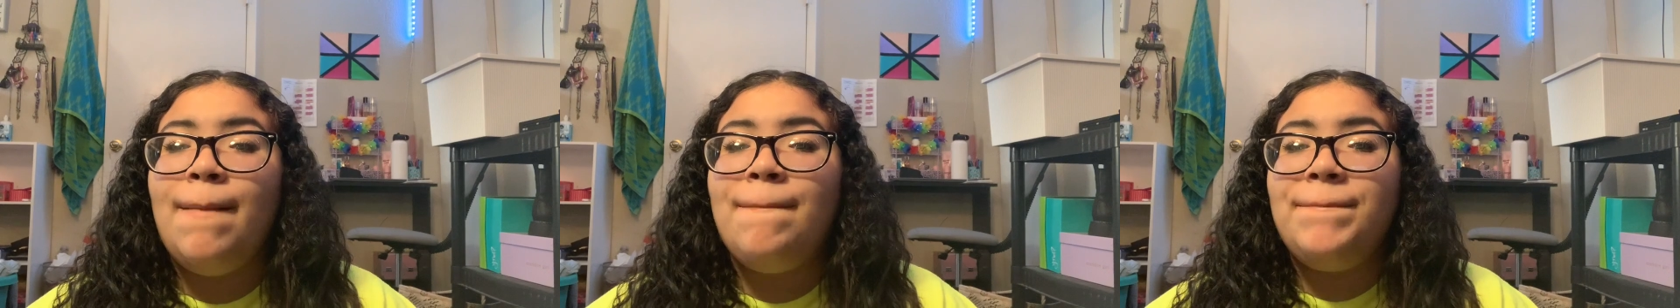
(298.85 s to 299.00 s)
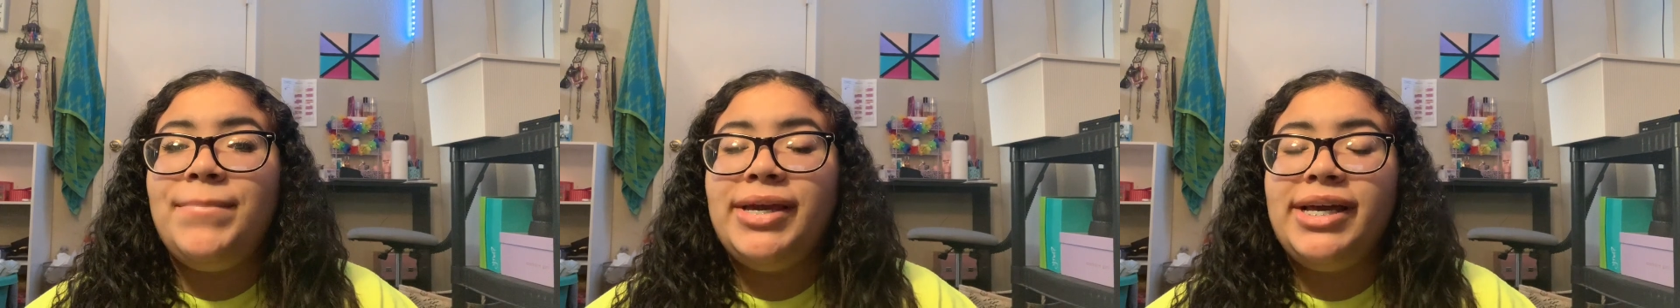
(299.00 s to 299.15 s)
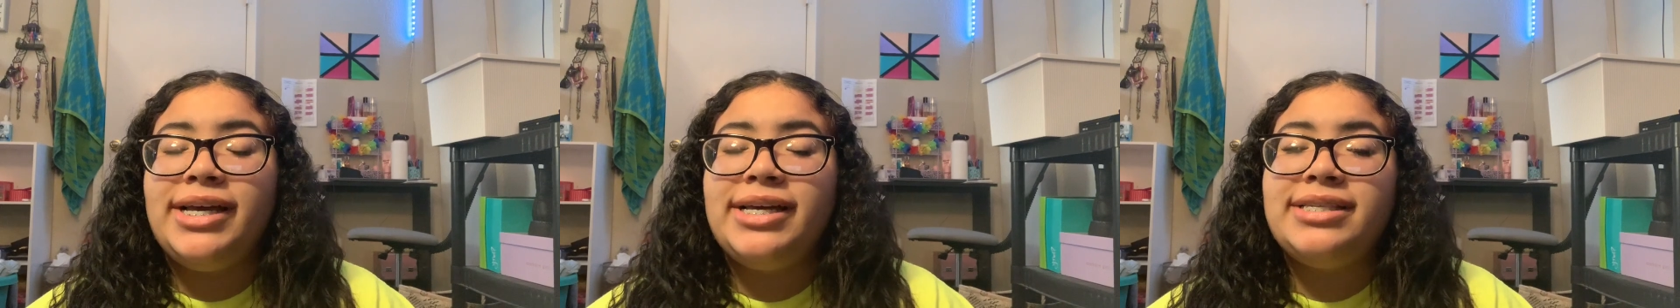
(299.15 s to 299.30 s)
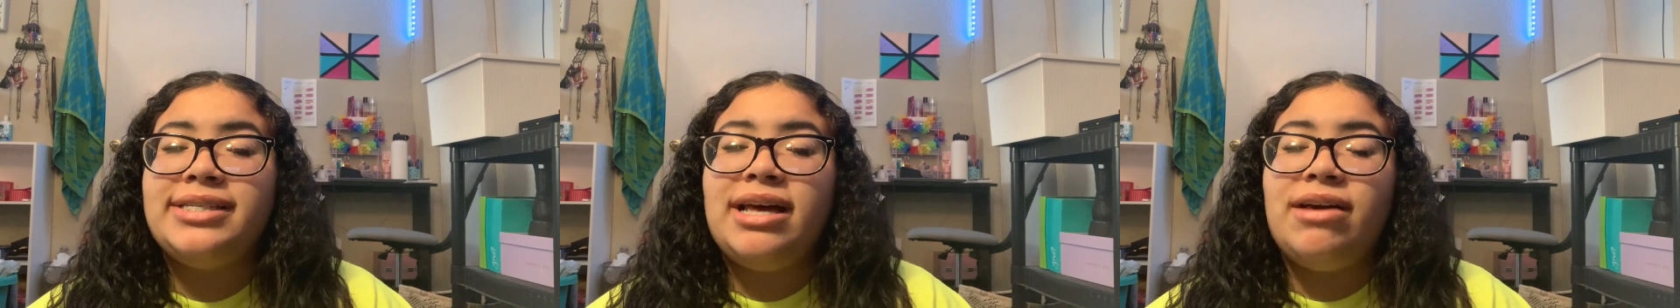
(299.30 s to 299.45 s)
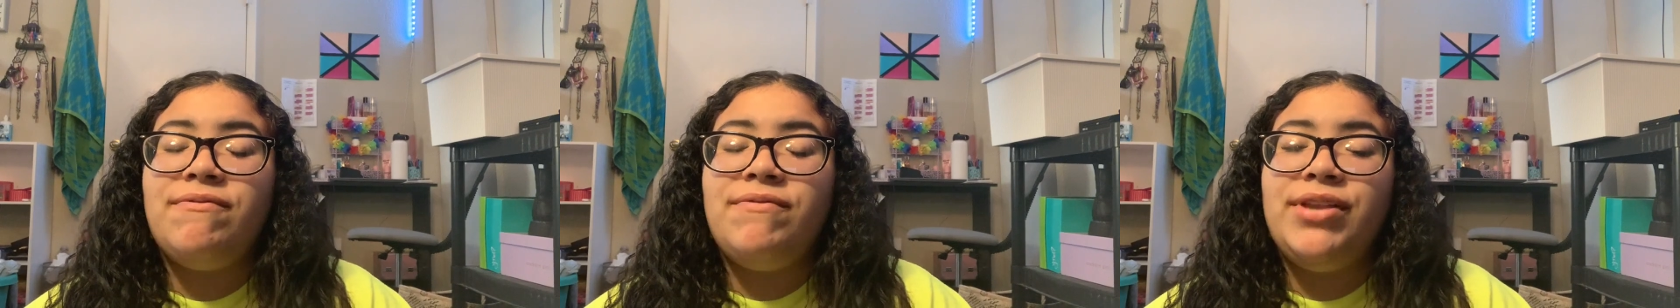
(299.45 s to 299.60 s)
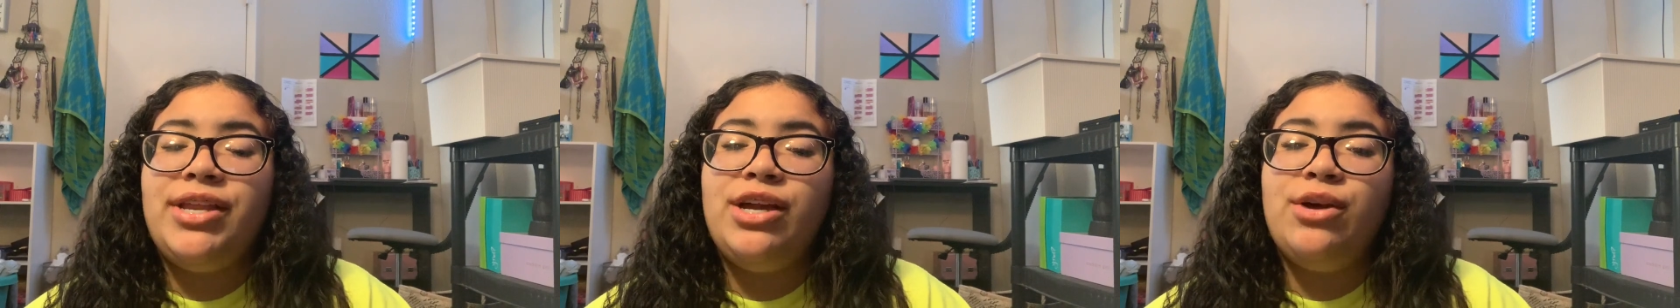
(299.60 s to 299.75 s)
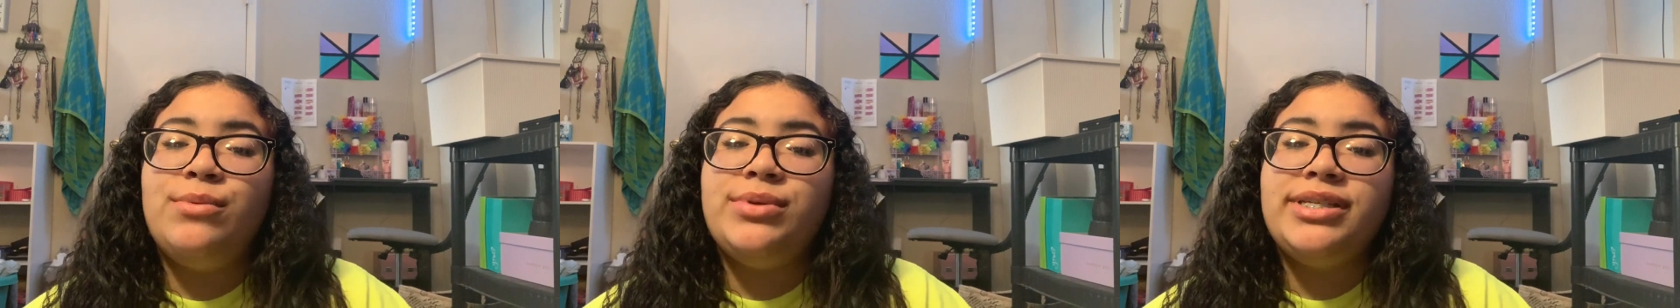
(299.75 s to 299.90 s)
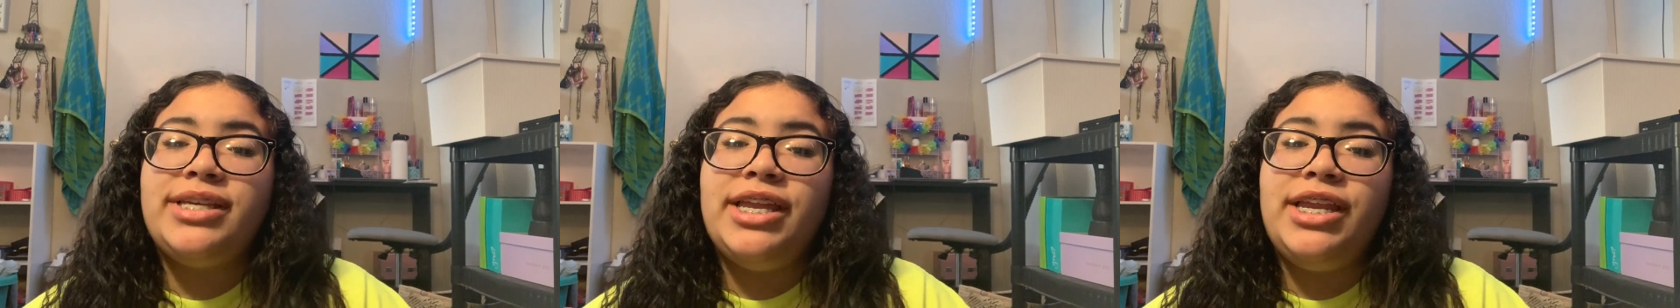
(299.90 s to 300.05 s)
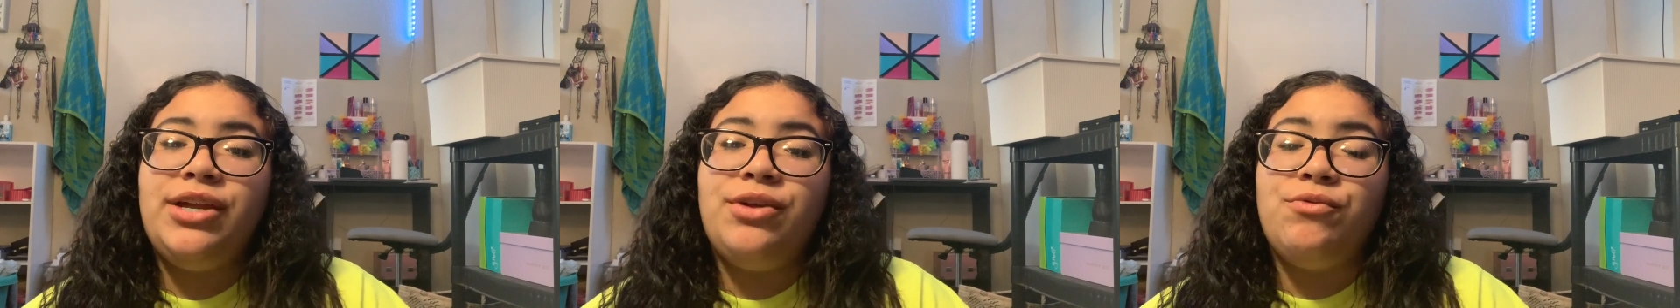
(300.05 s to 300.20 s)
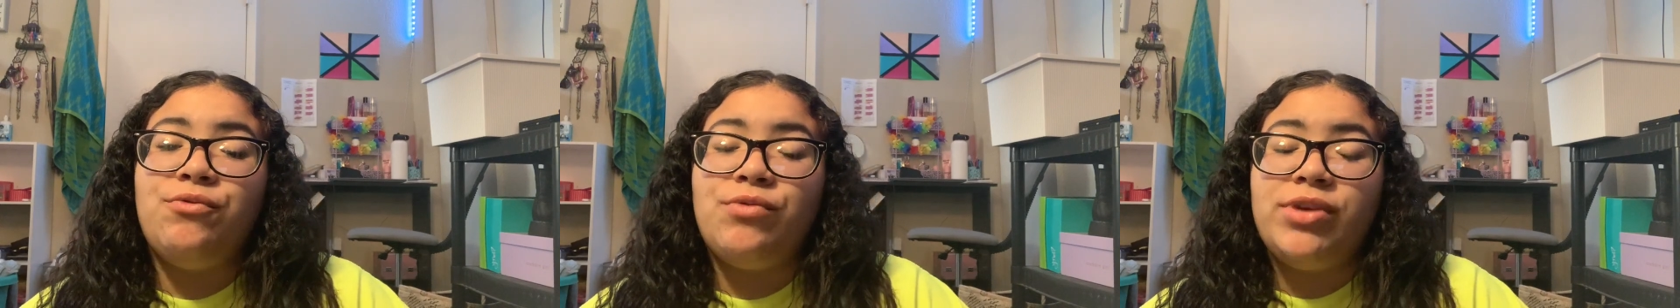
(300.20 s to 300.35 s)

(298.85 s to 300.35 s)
because that video was getting